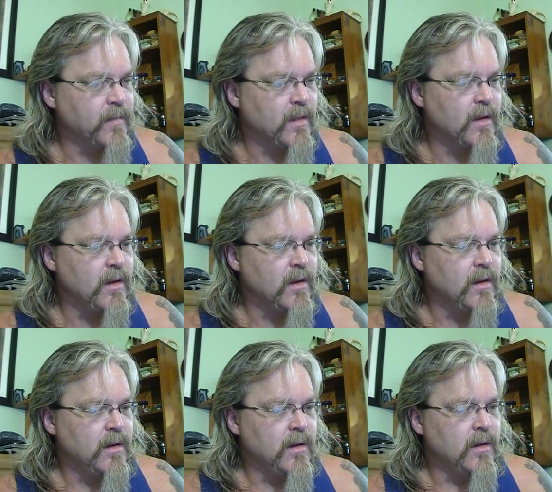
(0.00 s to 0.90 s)

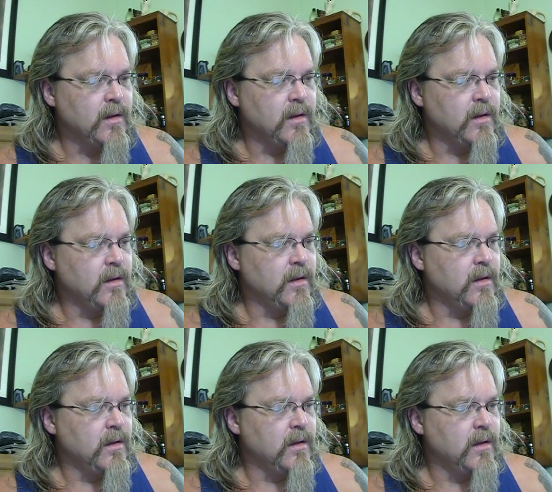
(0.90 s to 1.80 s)

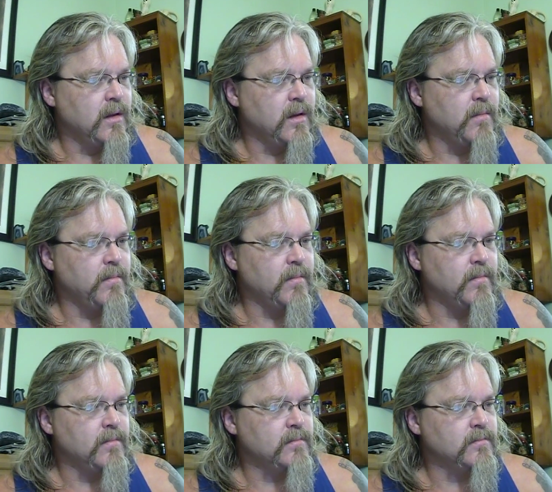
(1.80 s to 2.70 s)

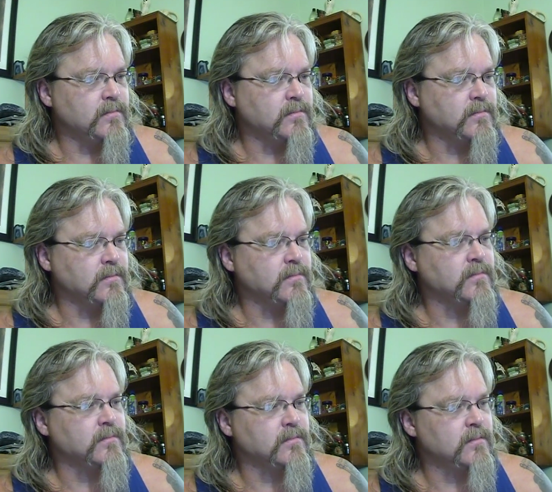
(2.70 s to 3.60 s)
Nobody speaks.